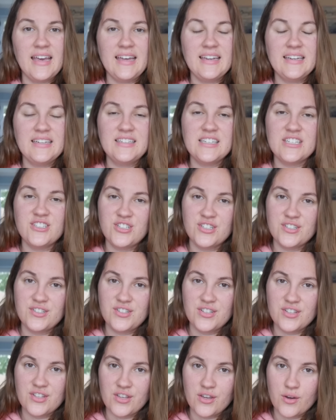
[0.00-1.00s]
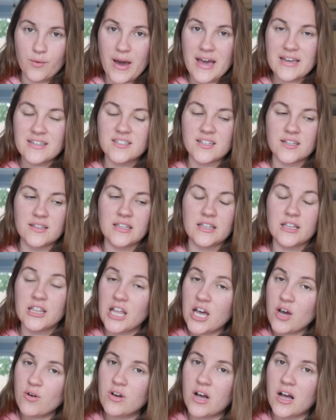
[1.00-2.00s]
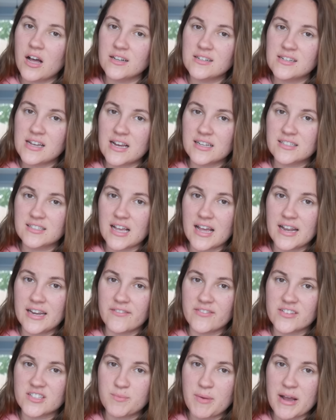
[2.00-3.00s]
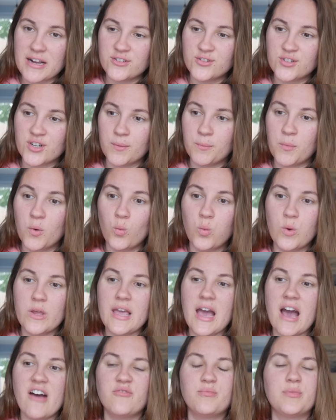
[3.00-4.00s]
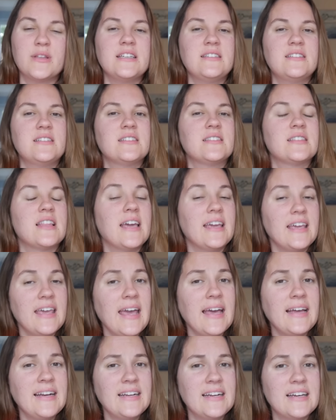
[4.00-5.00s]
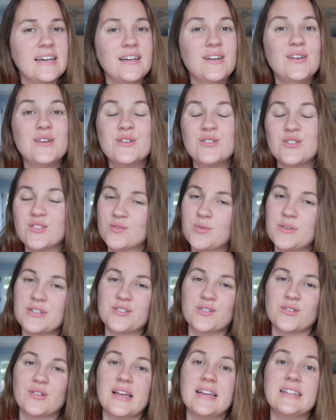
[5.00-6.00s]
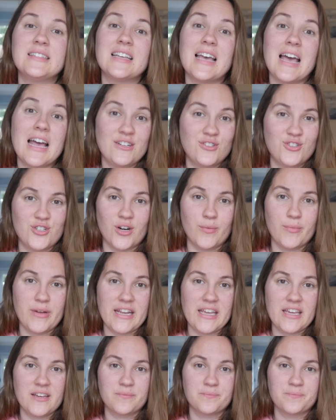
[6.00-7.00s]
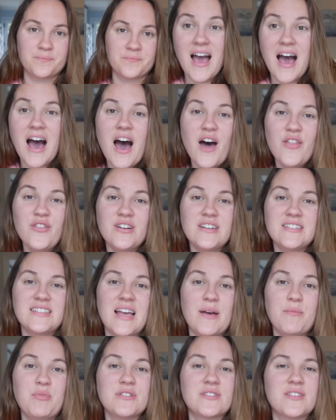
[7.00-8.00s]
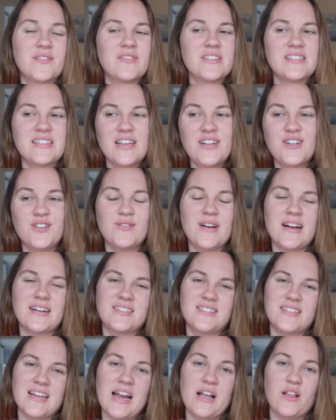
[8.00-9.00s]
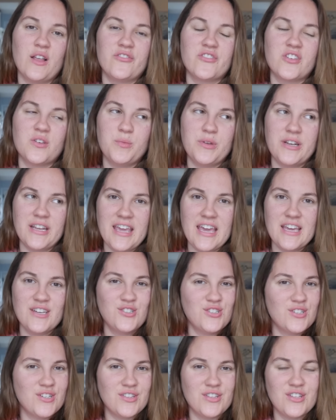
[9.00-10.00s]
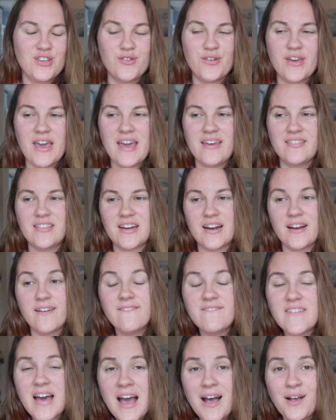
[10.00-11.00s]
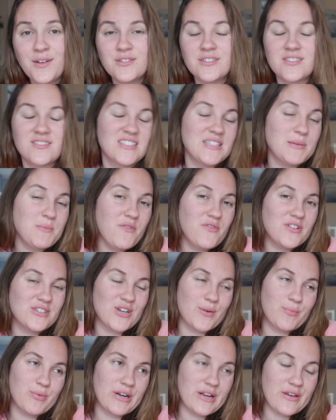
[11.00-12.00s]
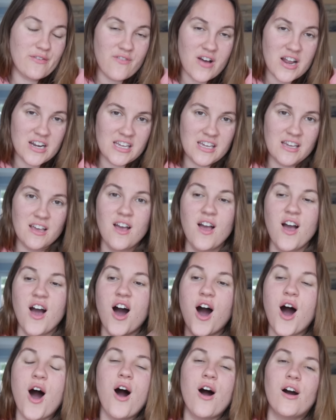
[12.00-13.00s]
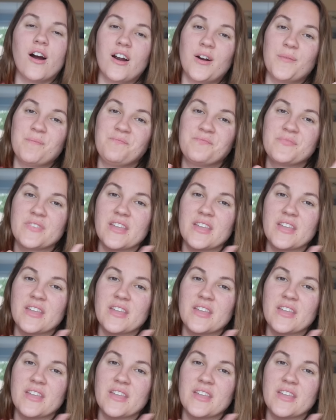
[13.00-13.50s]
In addition to the U S, on the low context end of the spectrum, we have places like Canada, Switzerland, and Germany. Other examples of this indirect style of communication in the U K that I found, some of which are pretty funny, are